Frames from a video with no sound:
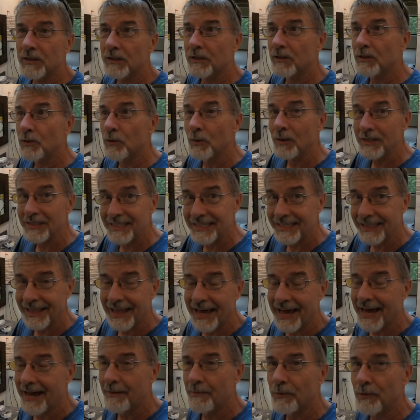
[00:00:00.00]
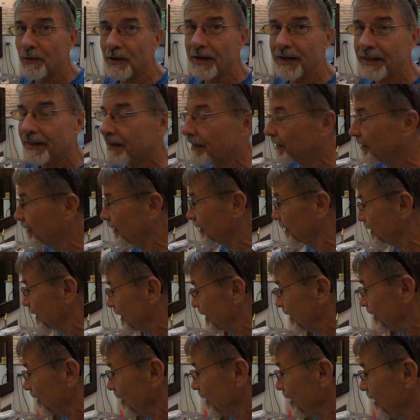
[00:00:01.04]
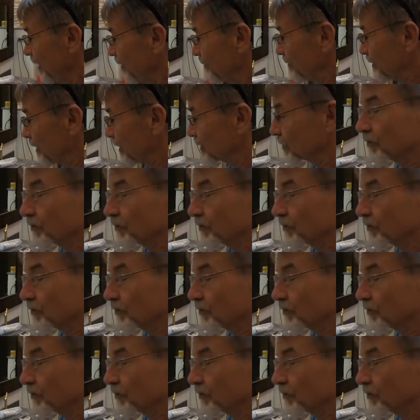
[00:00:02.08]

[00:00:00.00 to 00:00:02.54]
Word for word: do a slab or anything like that. Because